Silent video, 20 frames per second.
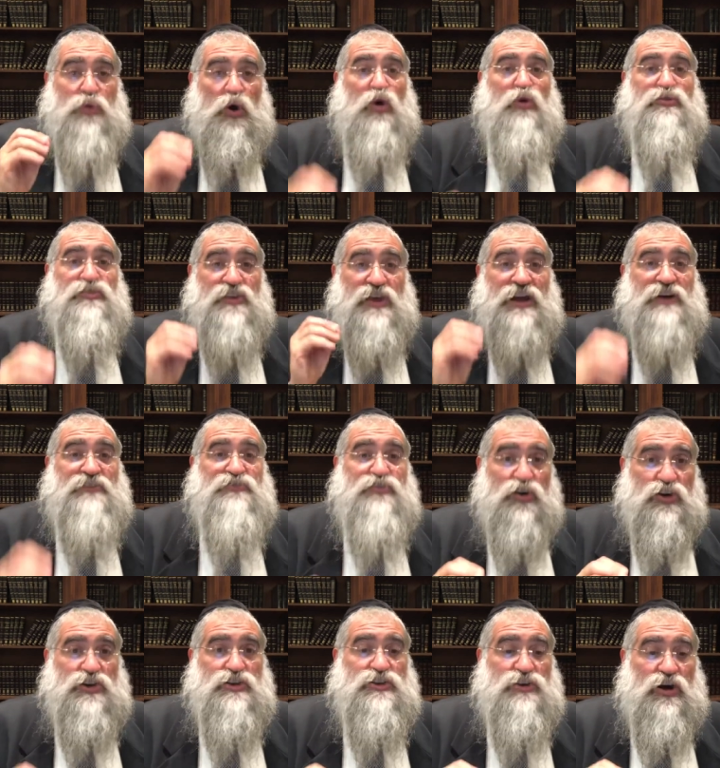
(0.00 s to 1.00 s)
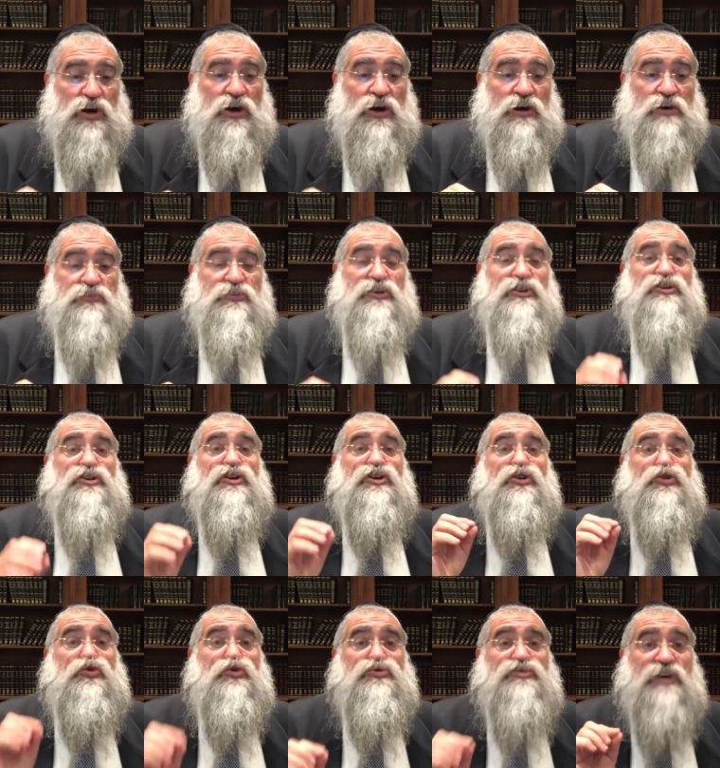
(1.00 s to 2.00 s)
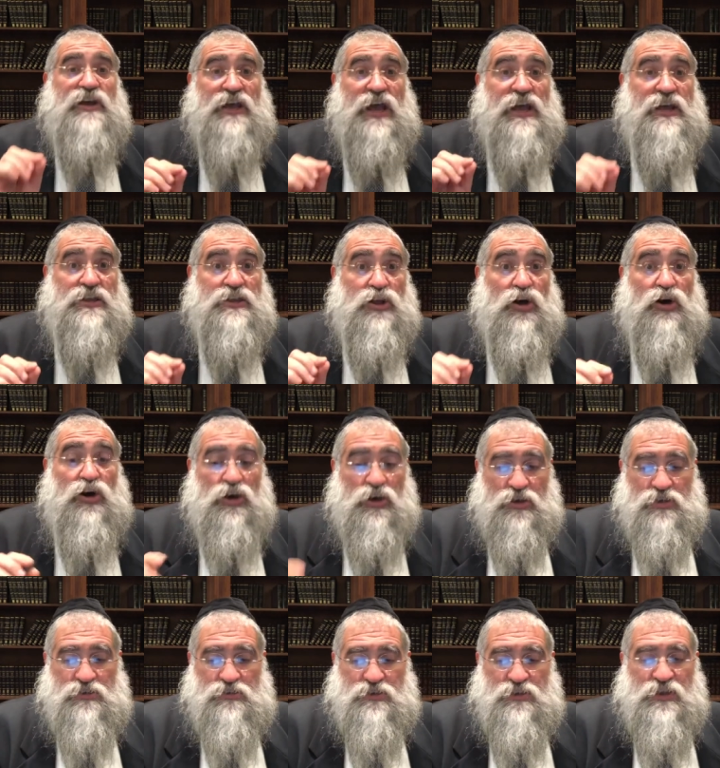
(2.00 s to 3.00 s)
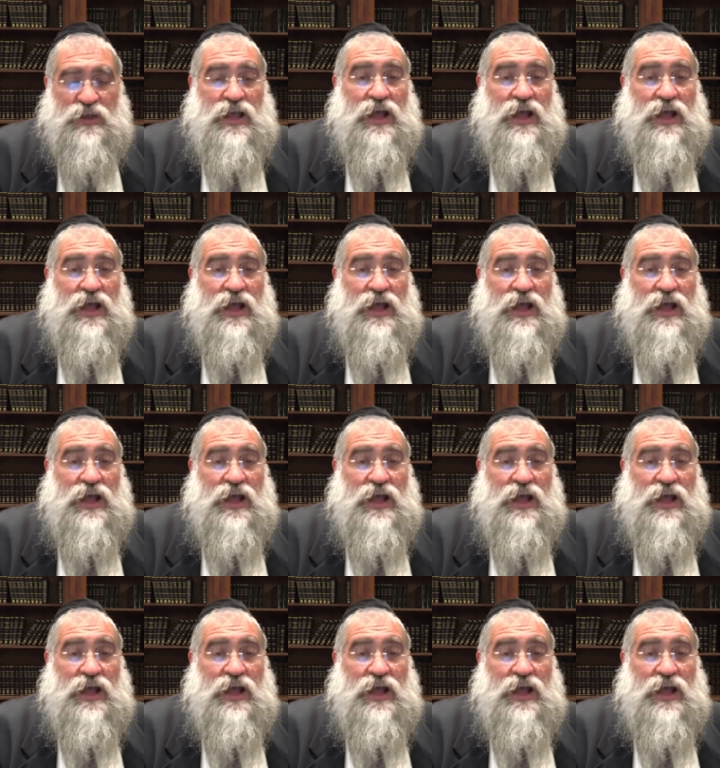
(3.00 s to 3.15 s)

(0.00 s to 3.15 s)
both the avoid of yichuday law